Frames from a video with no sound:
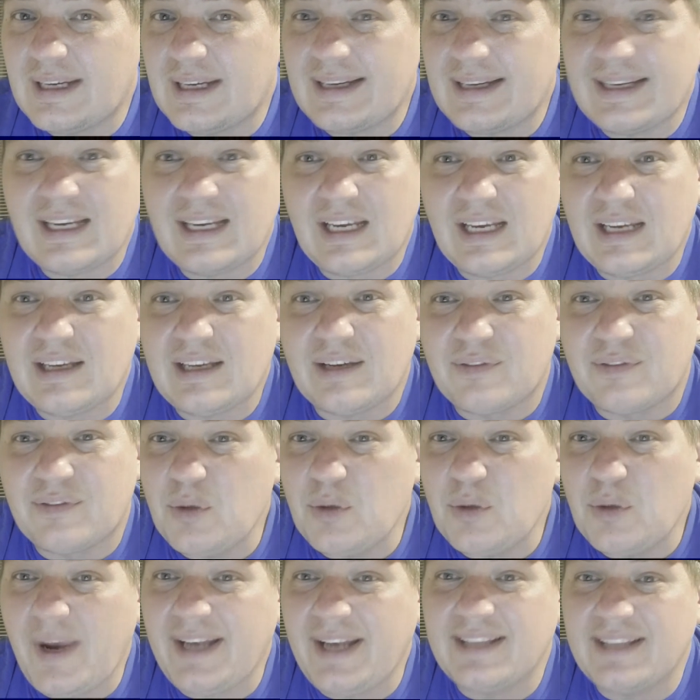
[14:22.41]
If you
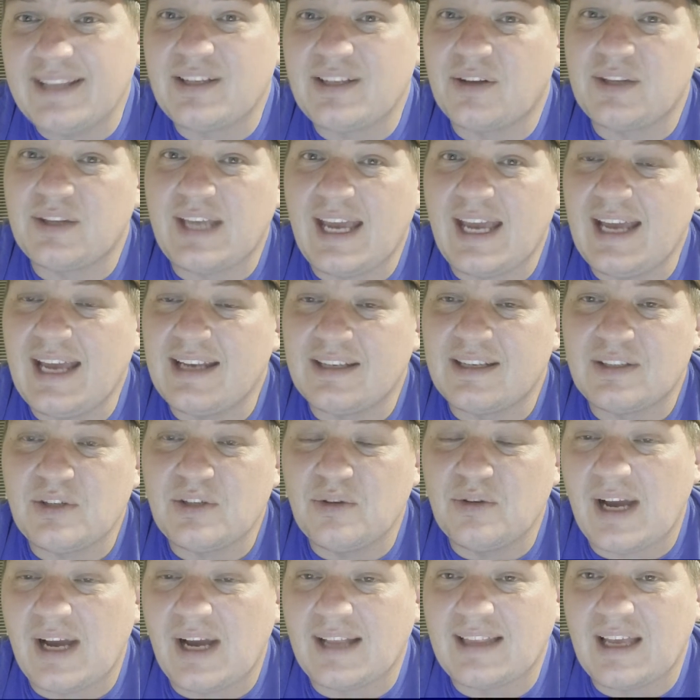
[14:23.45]
bet it till the end and you
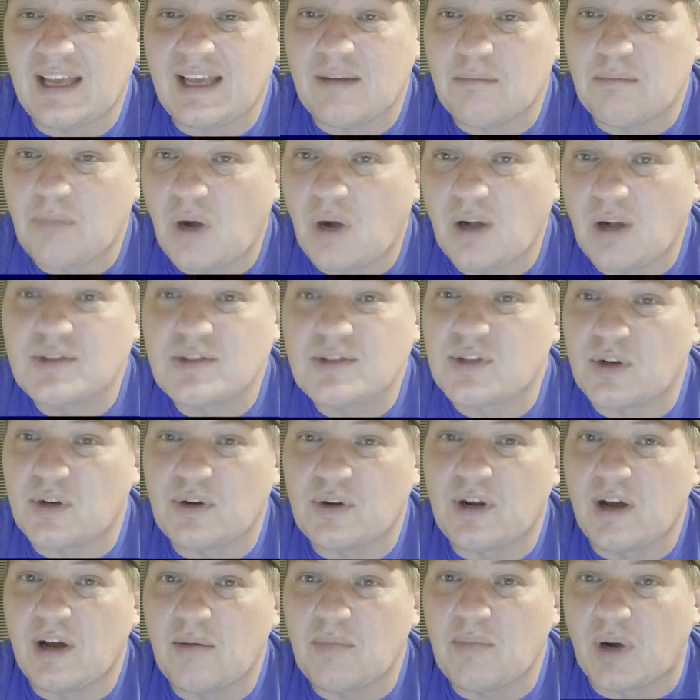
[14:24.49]
got that monster
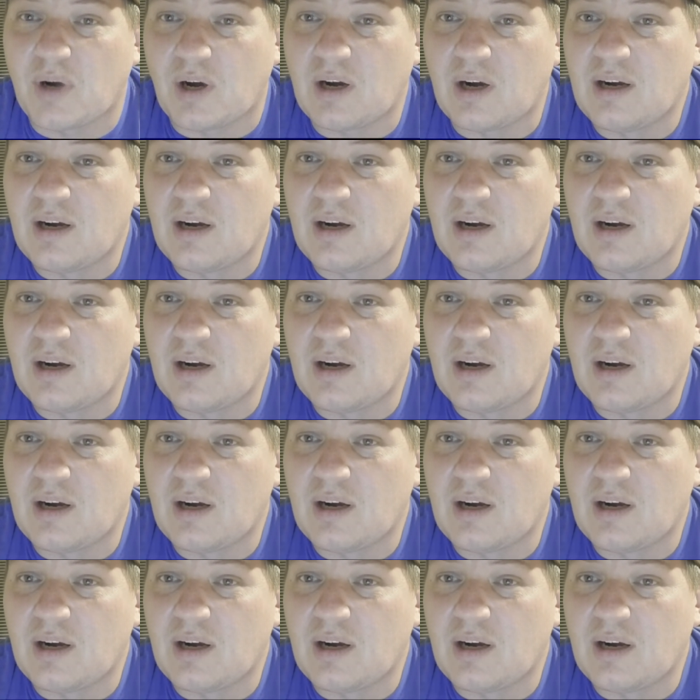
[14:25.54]
number,